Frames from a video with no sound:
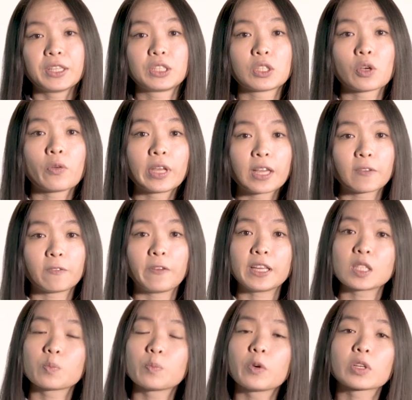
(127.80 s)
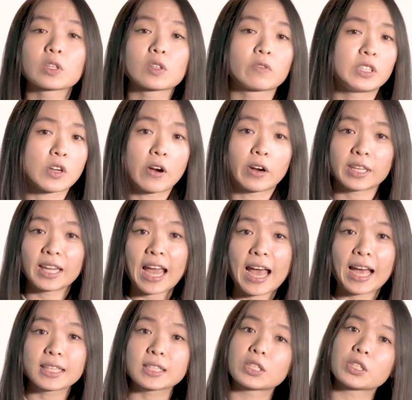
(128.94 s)
Showing Facebook retargeting
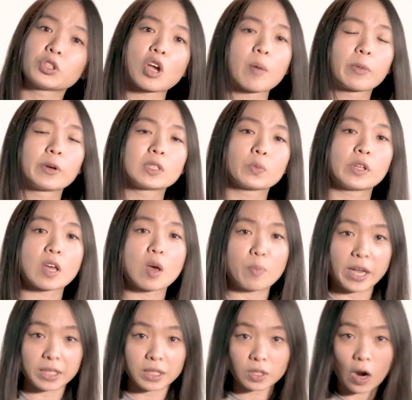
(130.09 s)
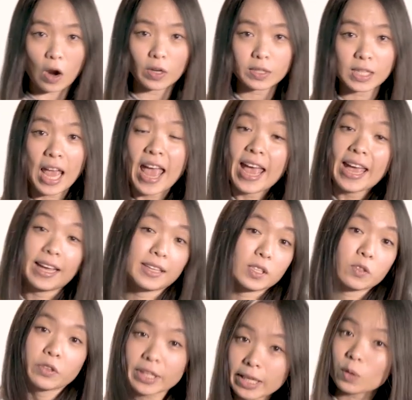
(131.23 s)
ads to shoppers with abandoned carts is
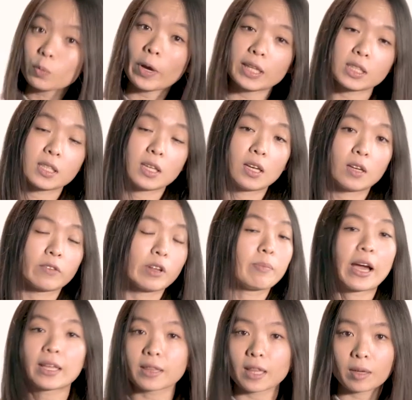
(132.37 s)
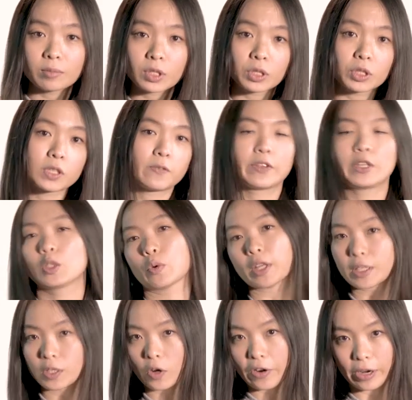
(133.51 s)
a really good way to remind them to just finish what they
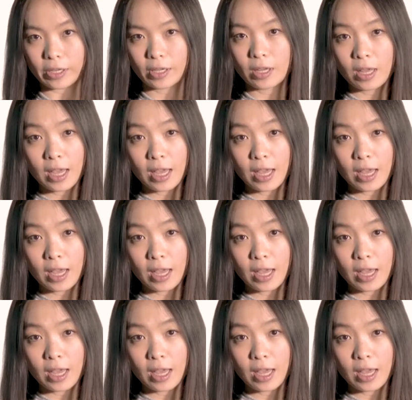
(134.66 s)
started.